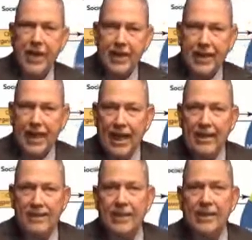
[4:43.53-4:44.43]
And then
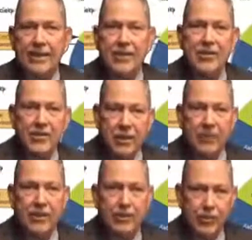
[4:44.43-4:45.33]
lastly,
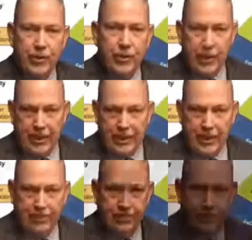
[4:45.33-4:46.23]
something to exchange.